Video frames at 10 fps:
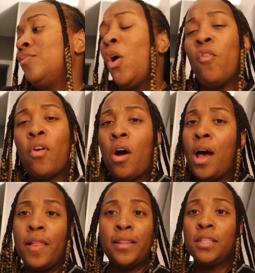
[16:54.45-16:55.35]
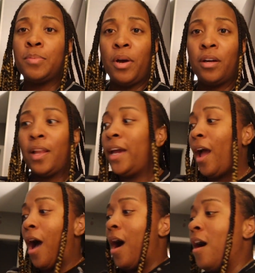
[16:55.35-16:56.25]
overall, I like this book. Like,
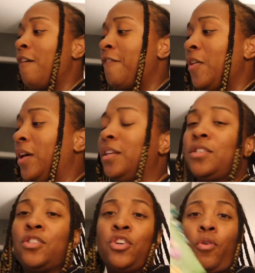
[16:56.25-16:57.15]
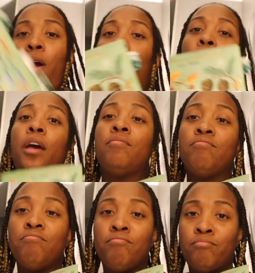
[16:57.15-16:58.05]
I feel like this is a great way
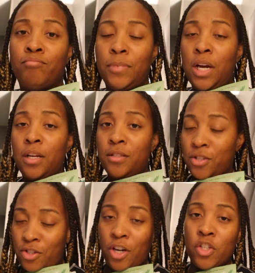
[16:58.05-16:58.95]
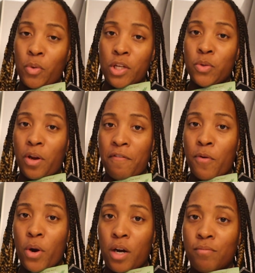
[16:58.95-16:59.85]
to start
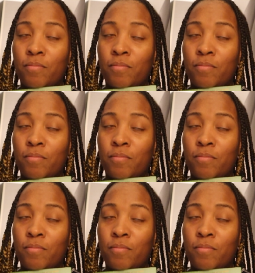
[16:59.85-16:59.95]
2024.